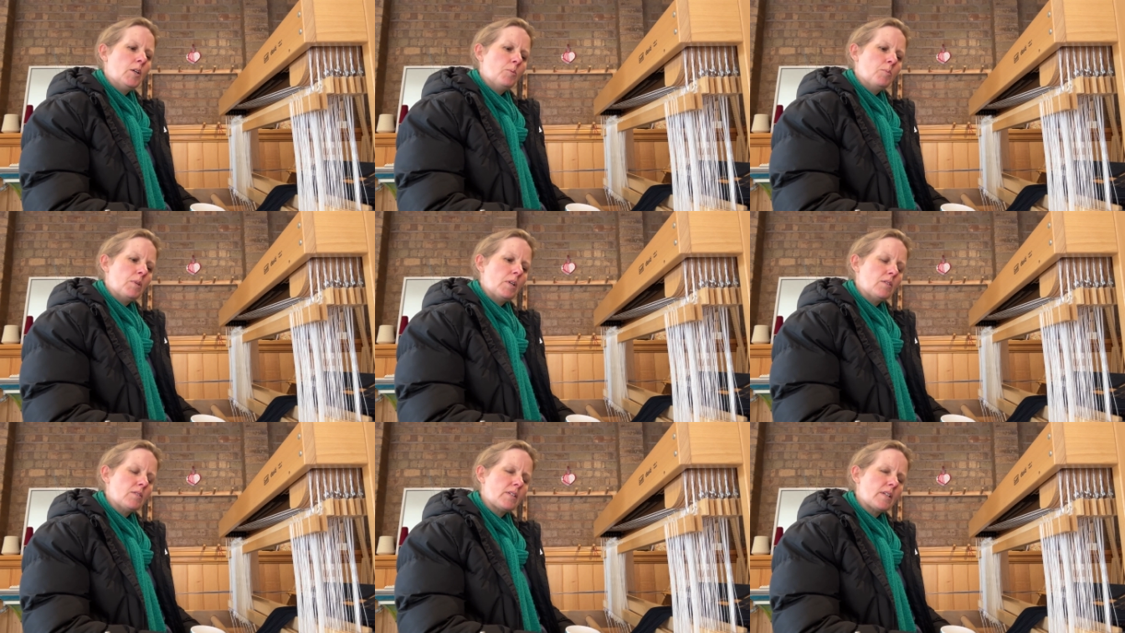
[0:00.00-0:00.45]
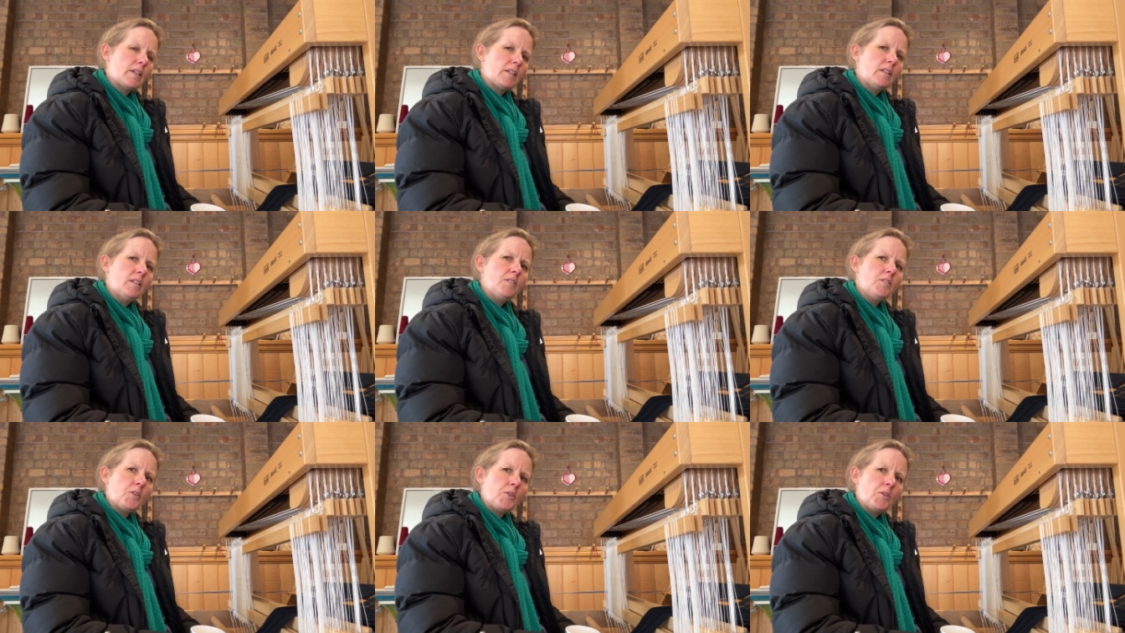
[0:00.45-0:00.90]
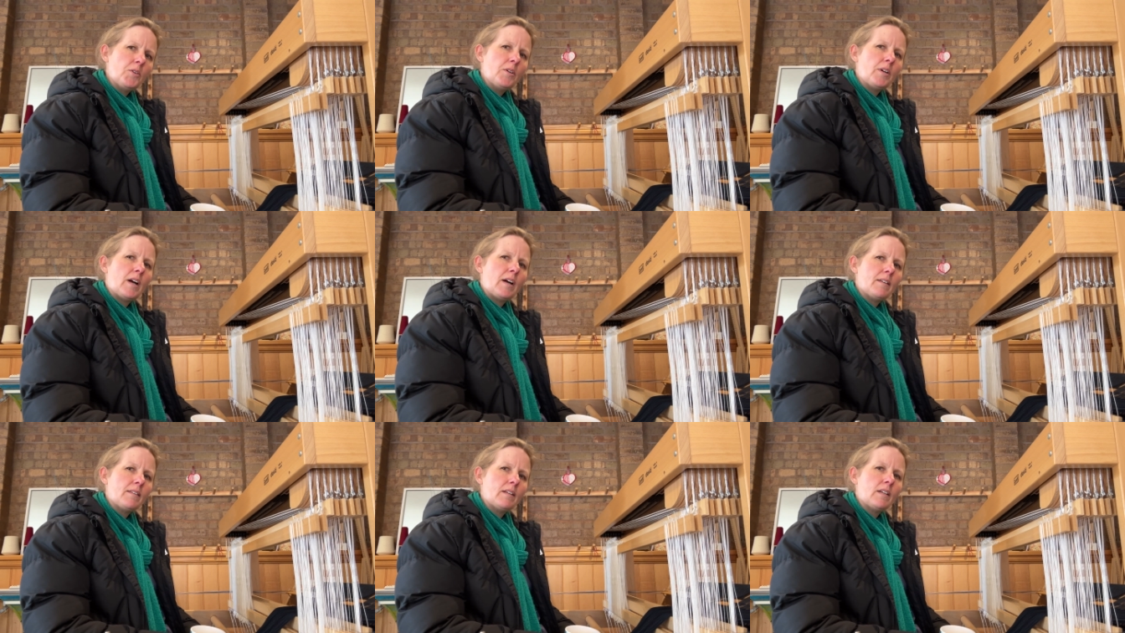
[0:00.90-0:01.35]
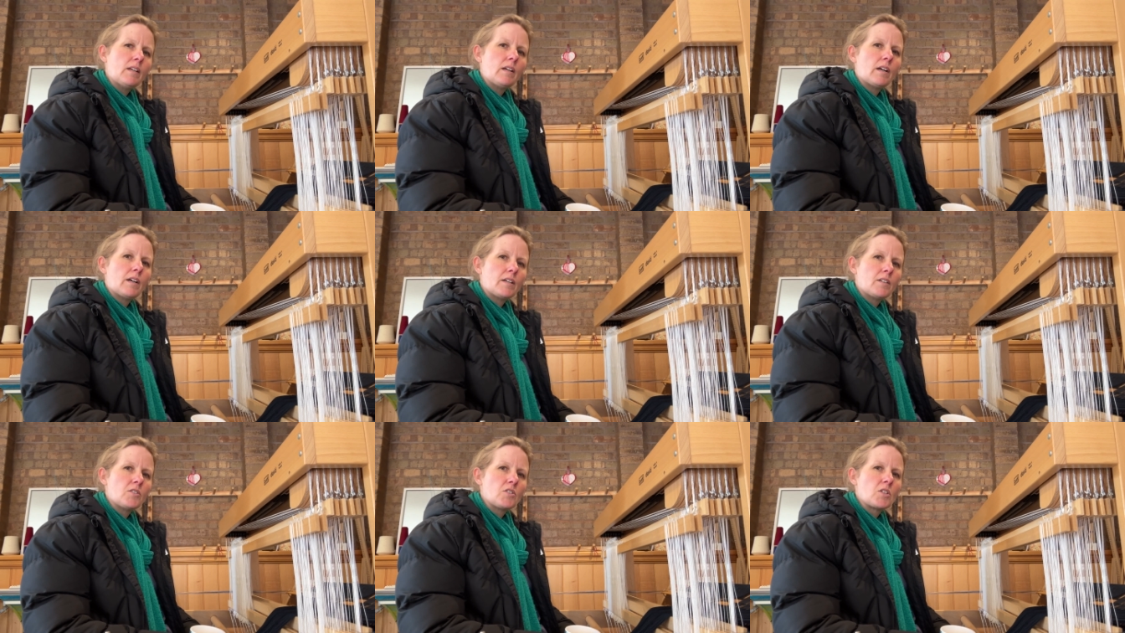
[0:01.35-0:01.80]
But I was like, I think
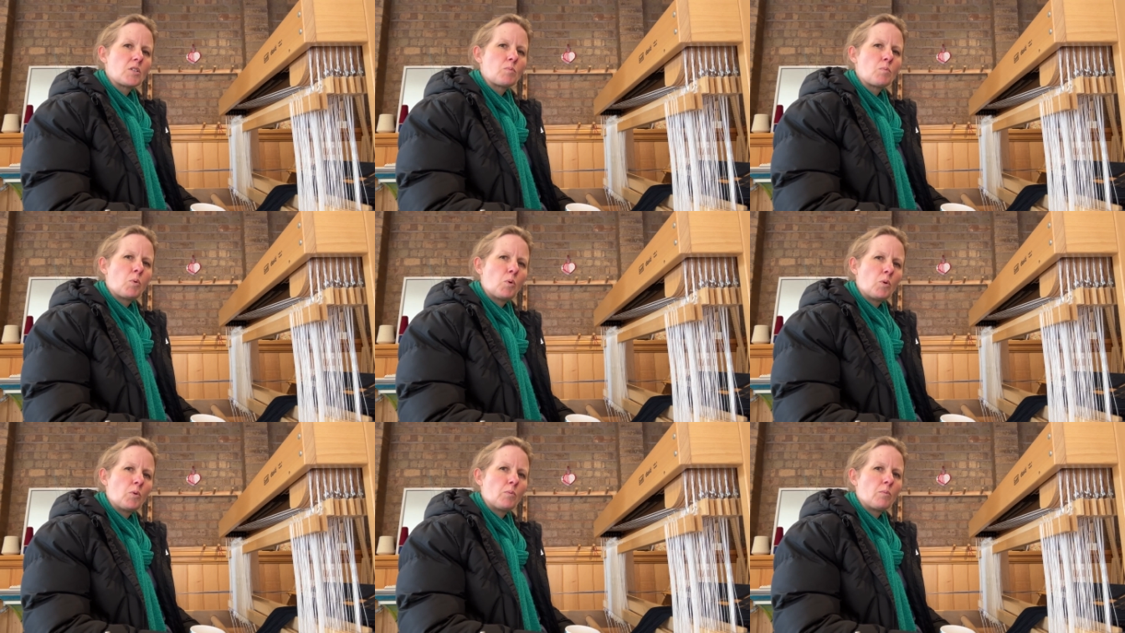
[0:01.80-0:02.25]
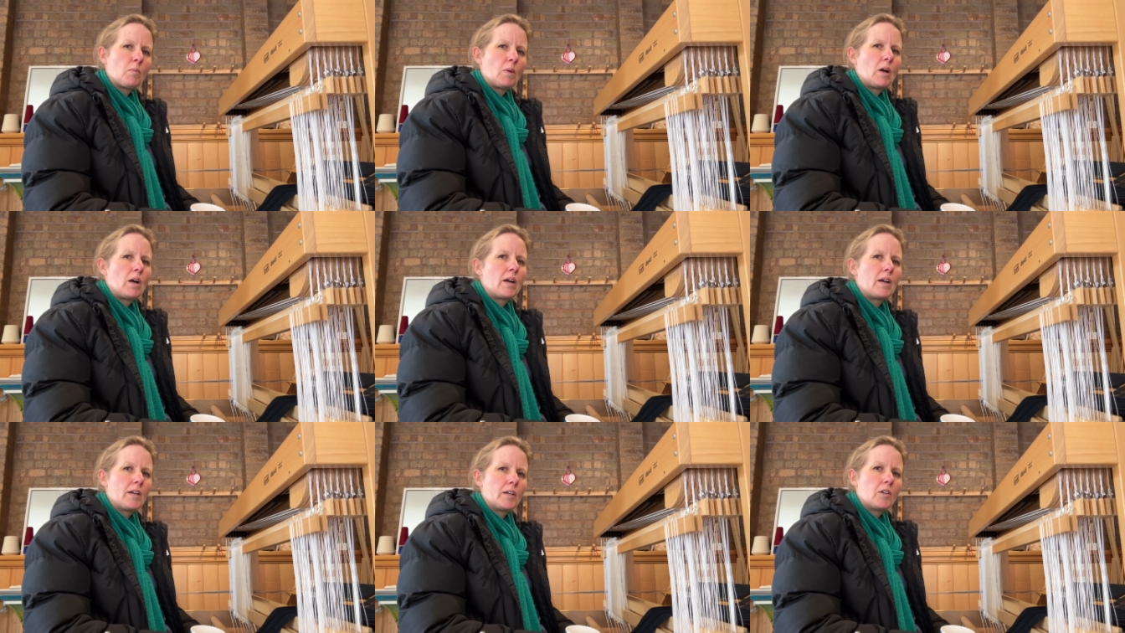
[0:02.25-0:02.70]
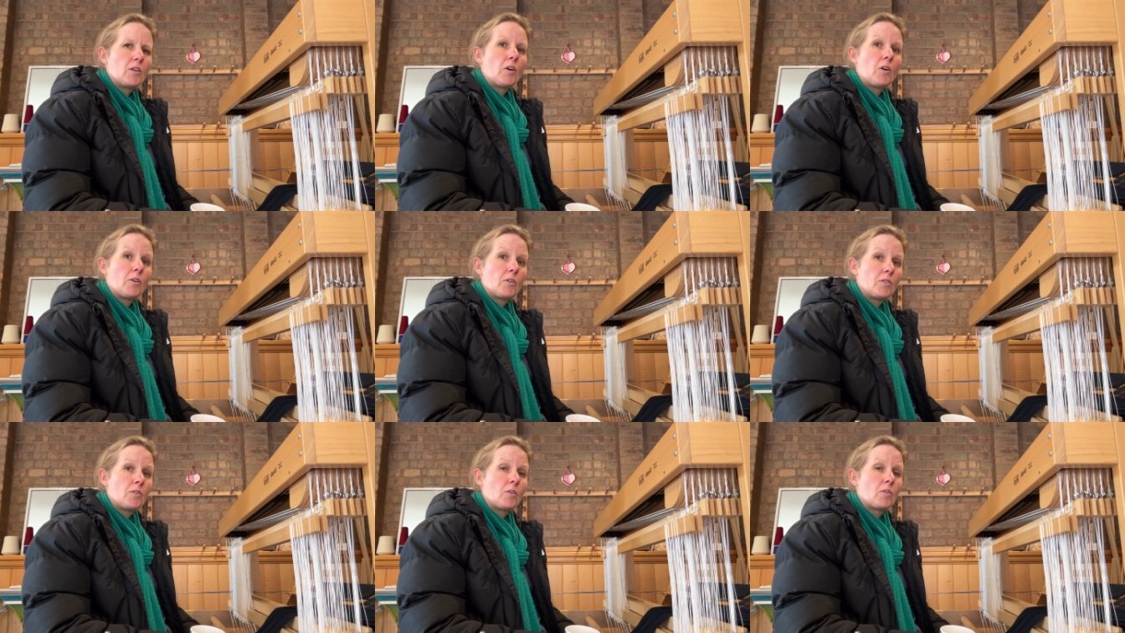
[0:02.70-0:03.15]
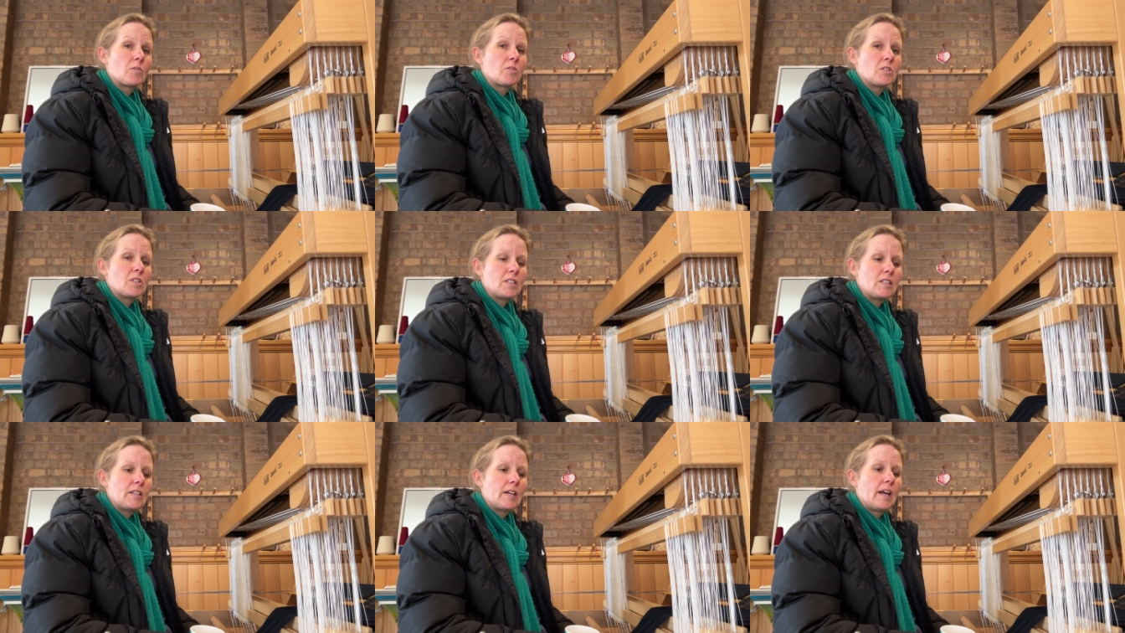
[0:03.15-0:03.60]
I can just put my coat on
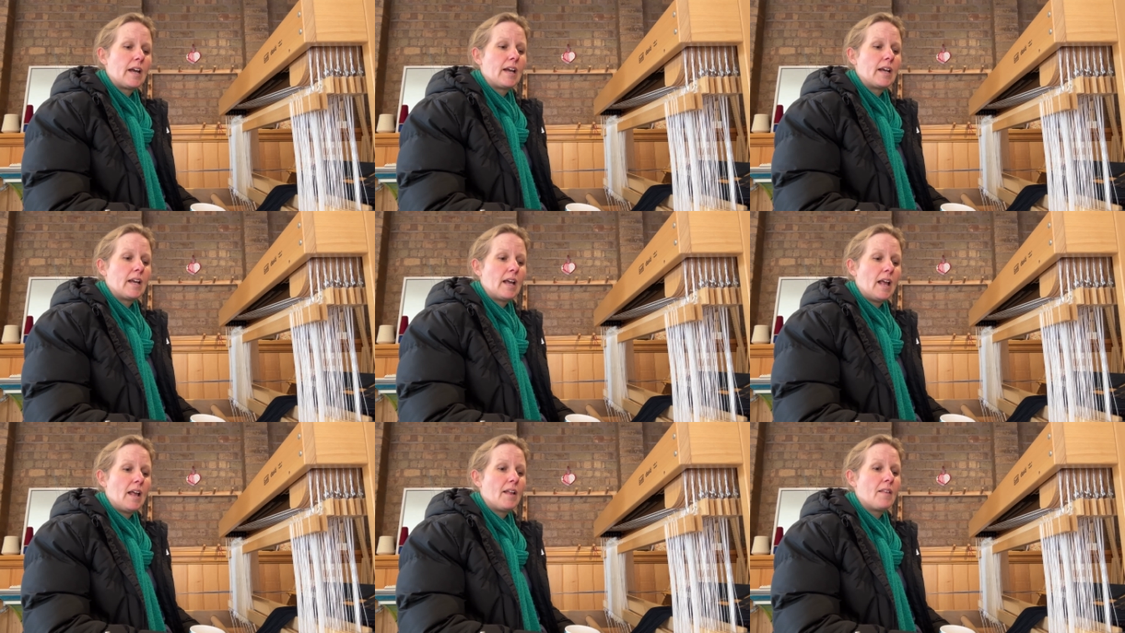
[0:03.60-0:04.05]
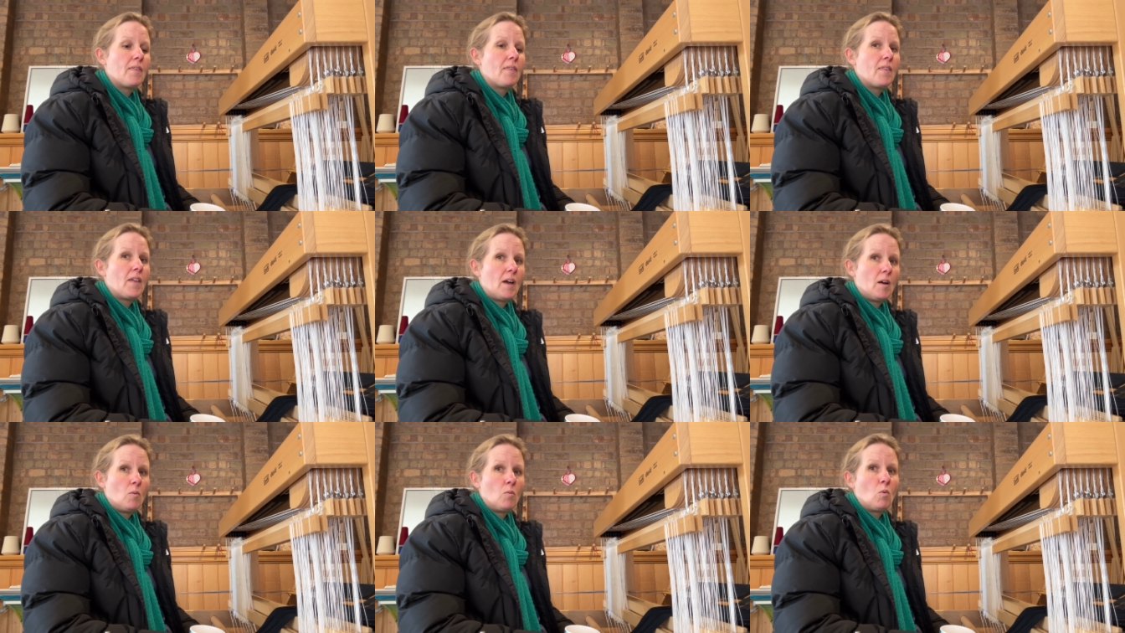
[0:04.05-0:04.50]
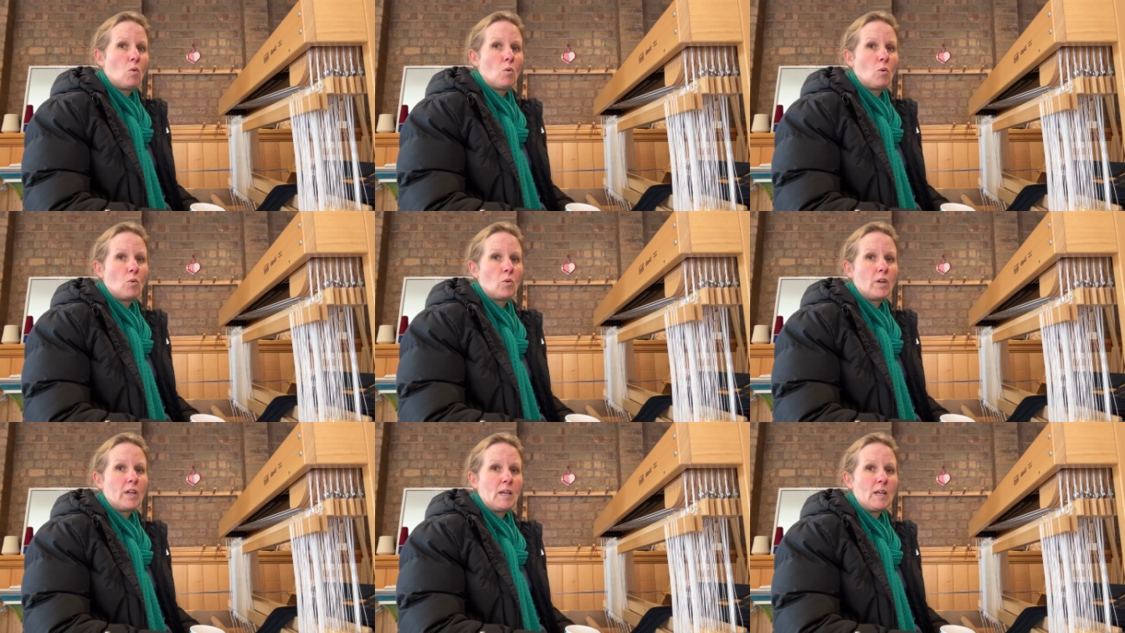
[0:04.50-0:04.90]
today and that will